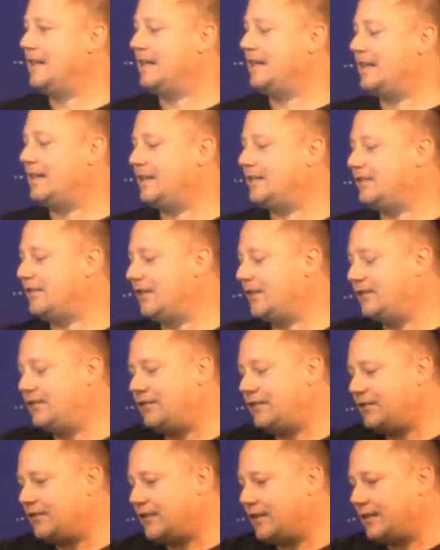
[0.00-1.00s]
uh, just, it's
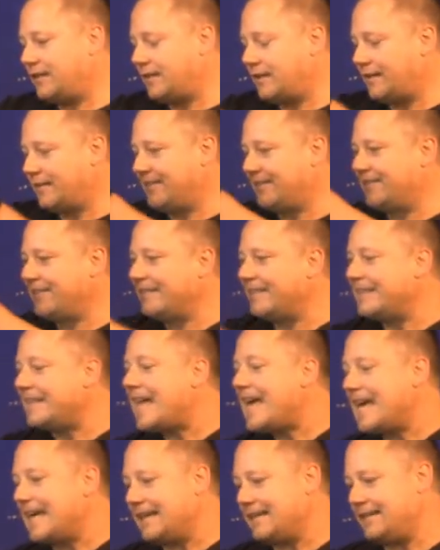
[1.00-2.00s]
just a, a
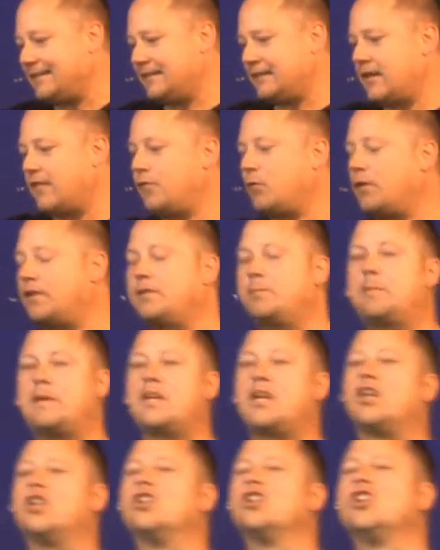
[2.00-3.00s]
slice of what's been
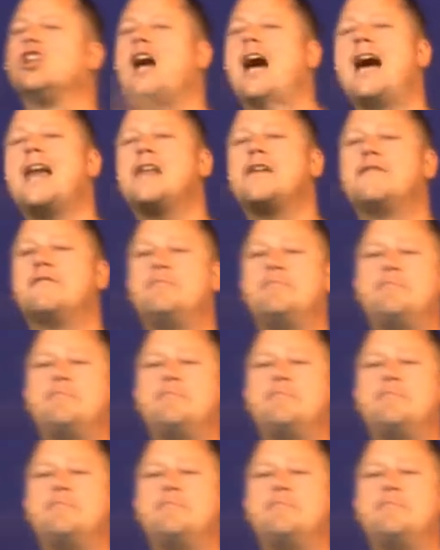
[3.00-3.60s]
a lot of